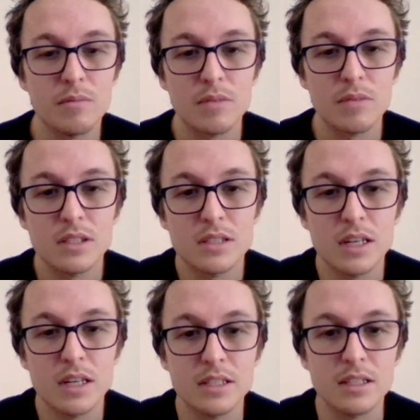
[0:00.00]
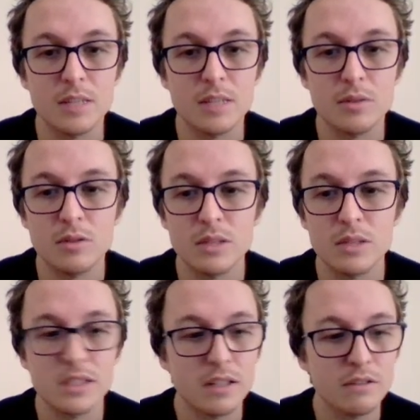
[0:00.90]
starting to clip through
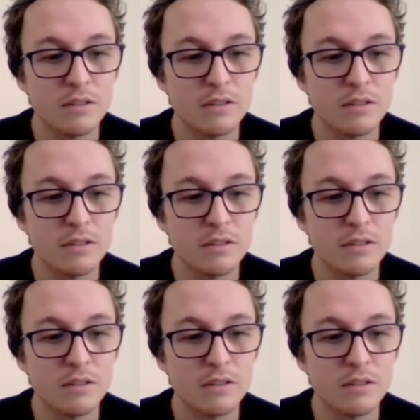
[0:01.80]
itself,